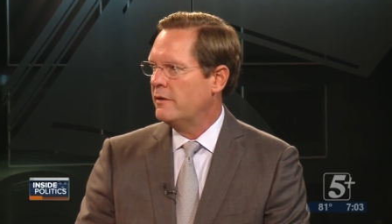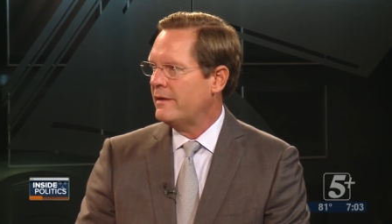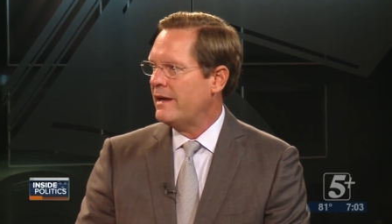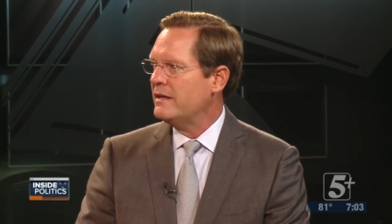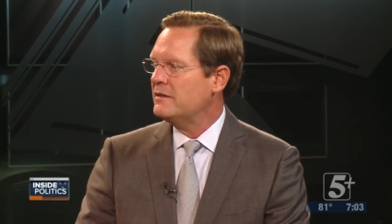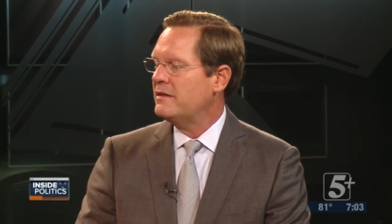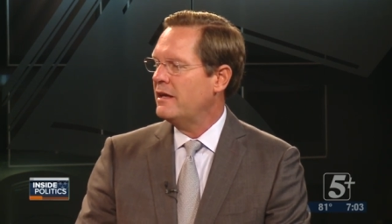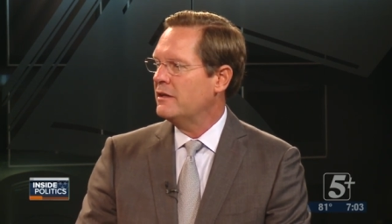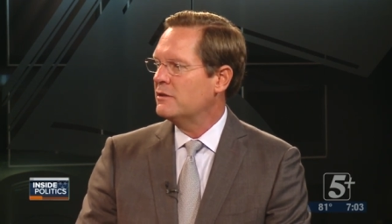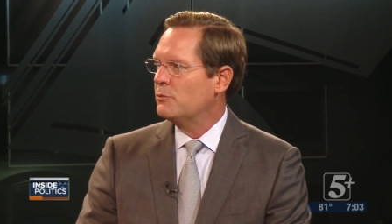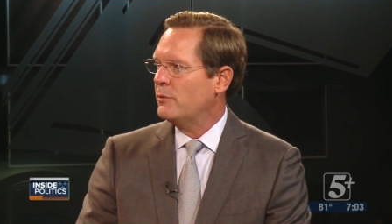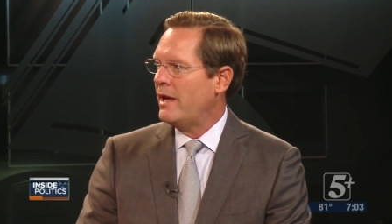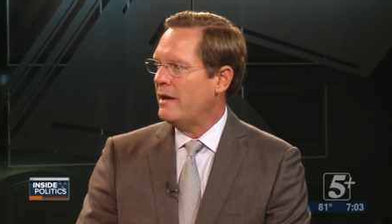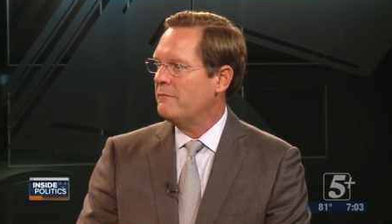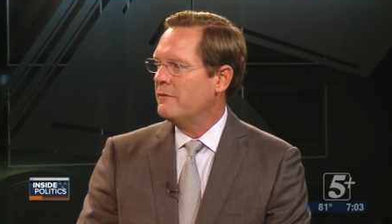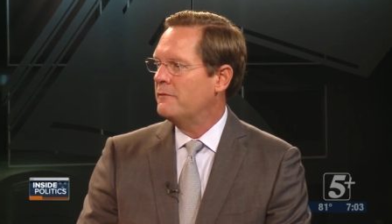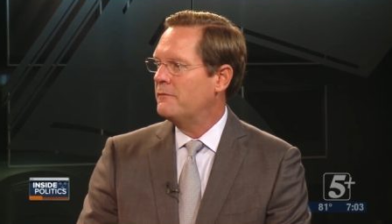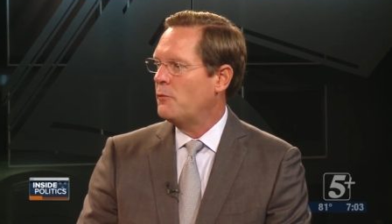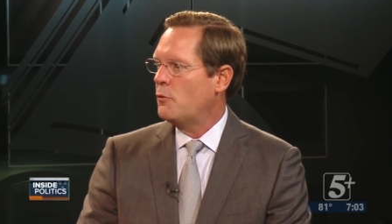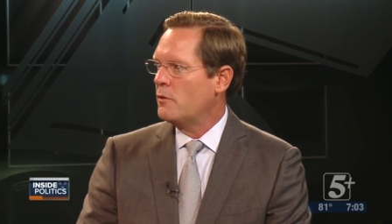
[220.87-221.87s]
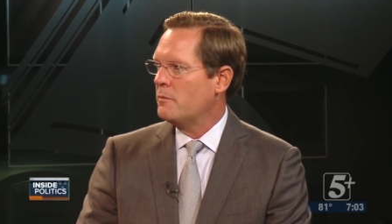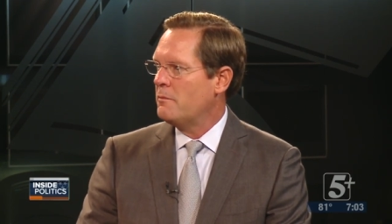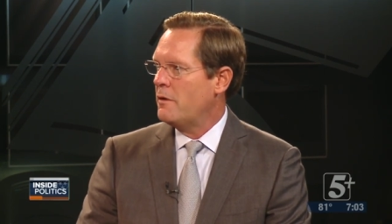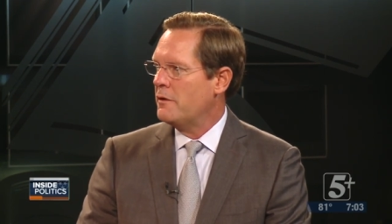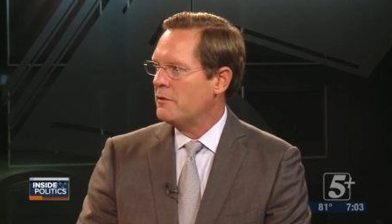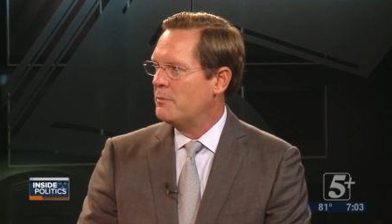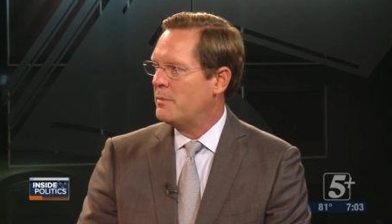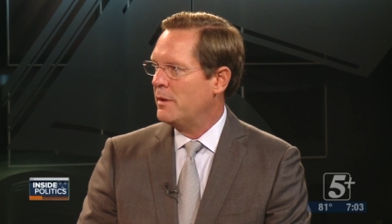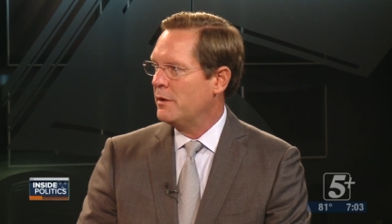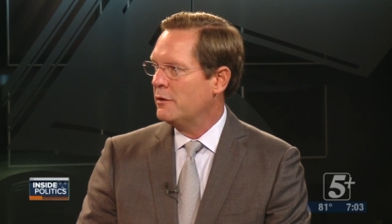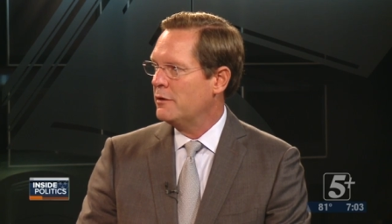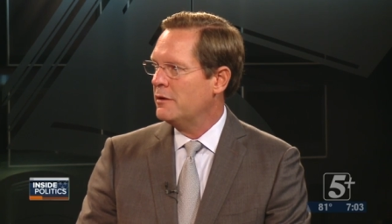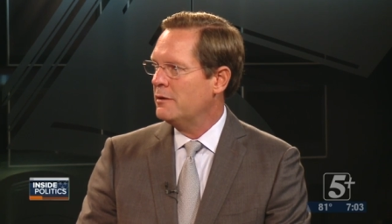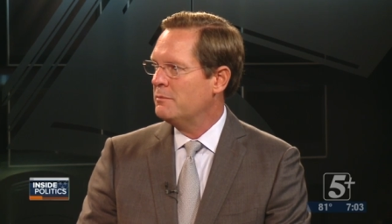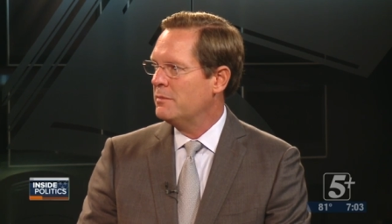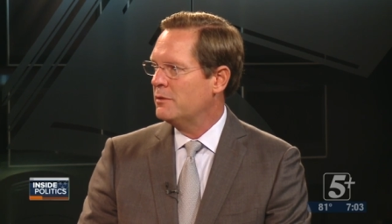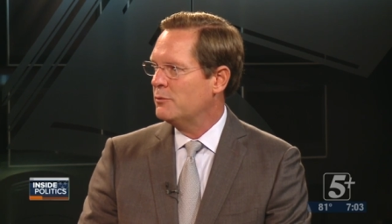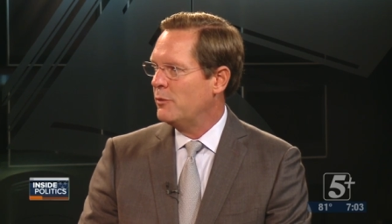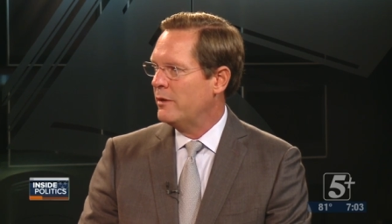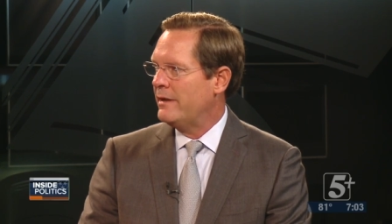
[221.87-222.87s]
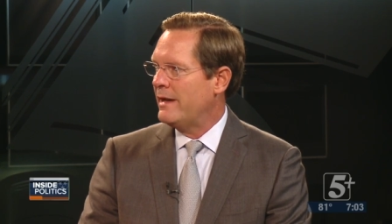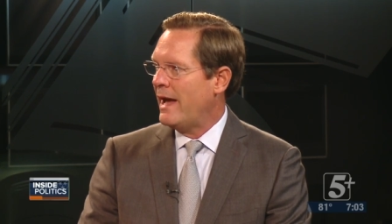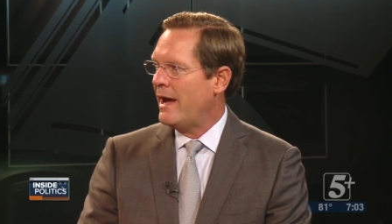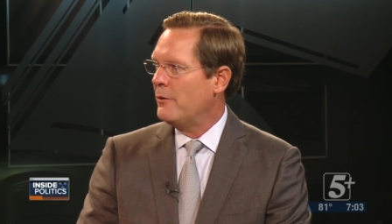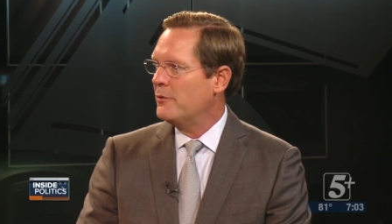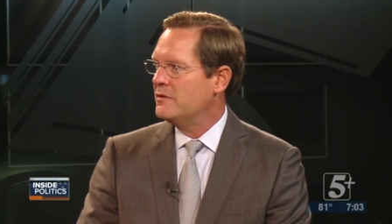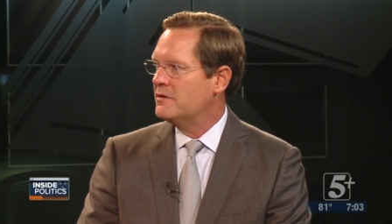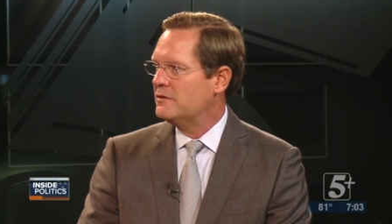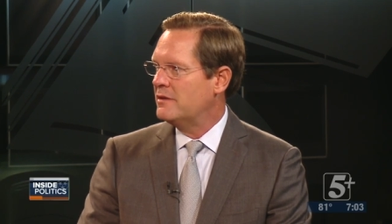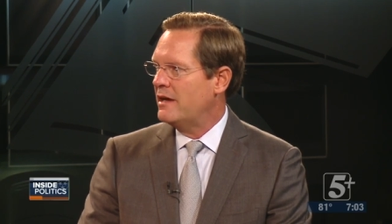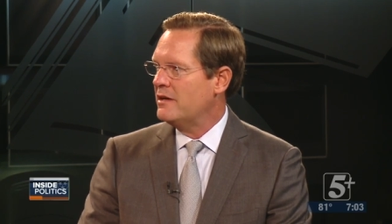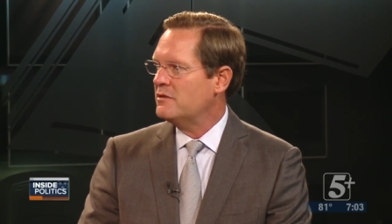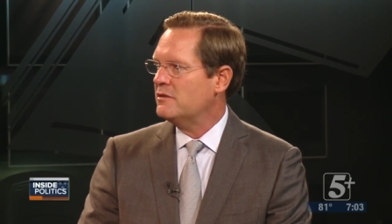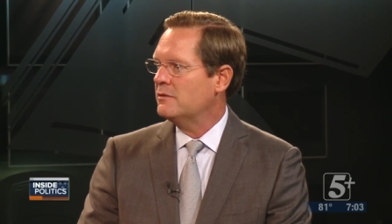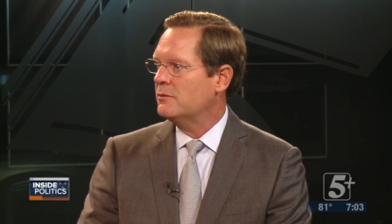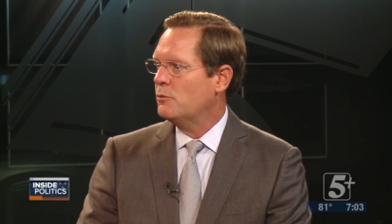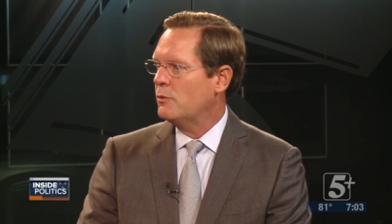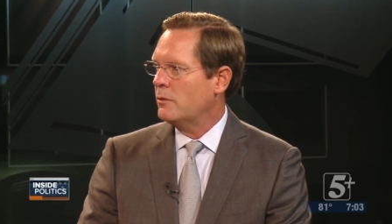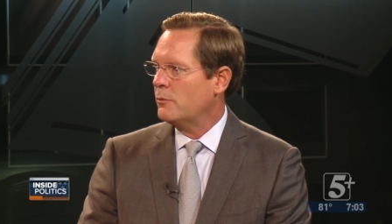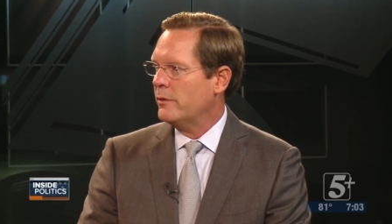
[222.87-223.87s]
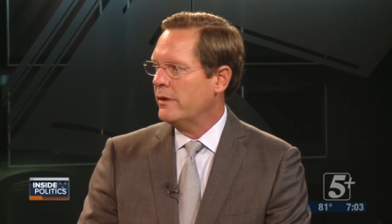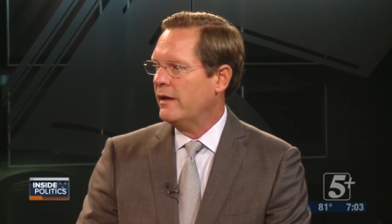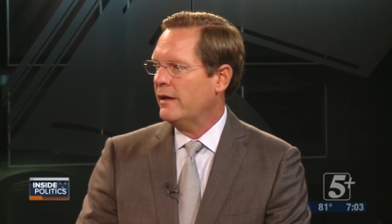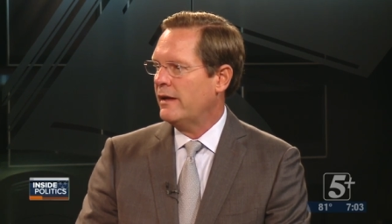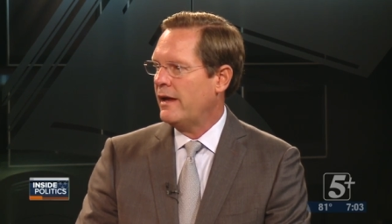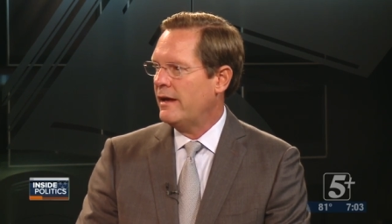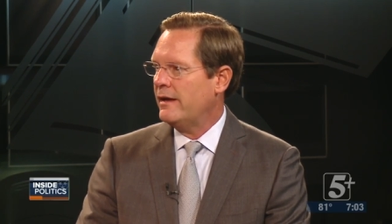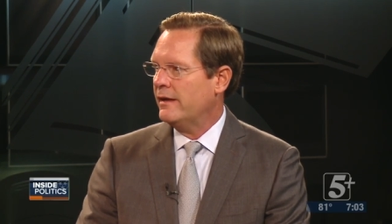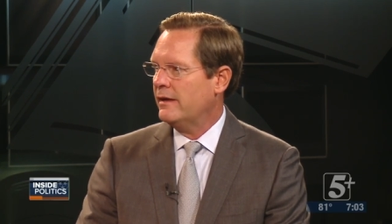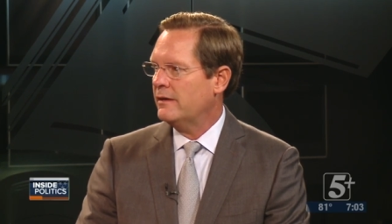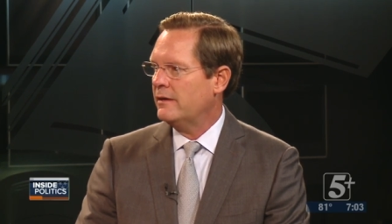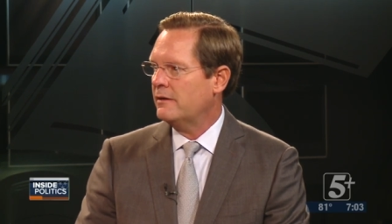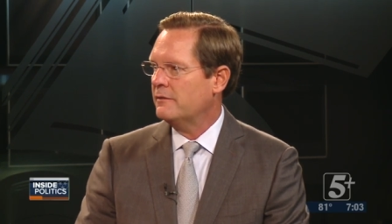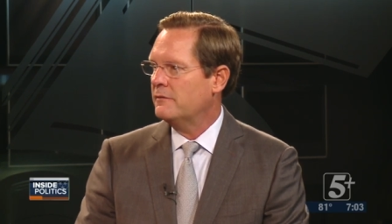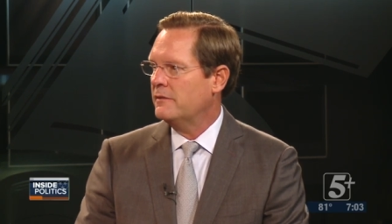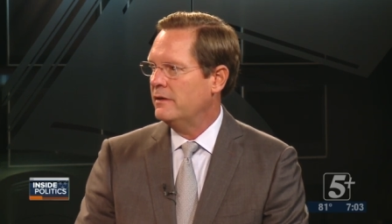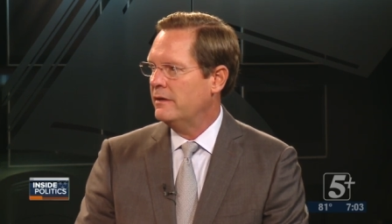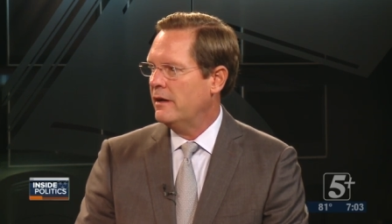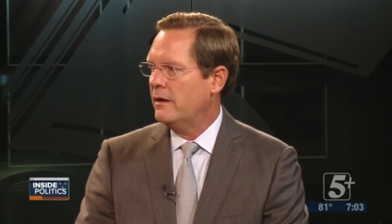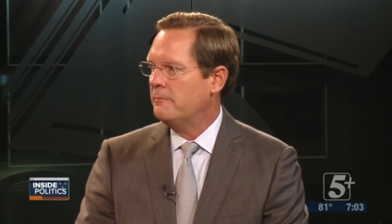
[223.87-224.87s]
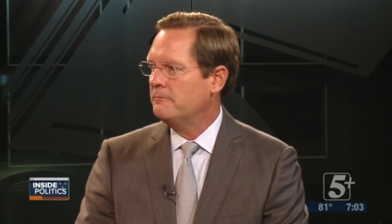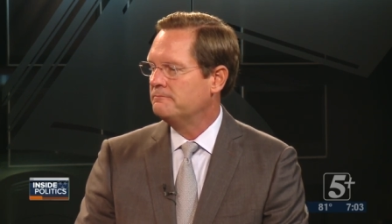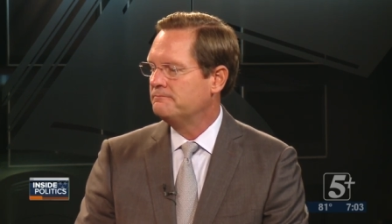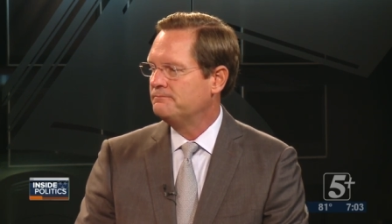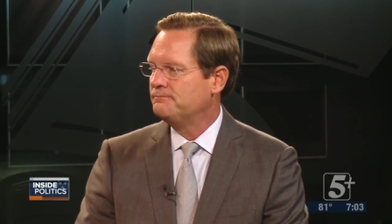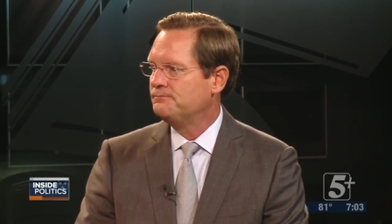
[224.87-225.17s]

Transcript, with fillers: The nice thing is we have a four month period between now and session where we can kind of get our feet up.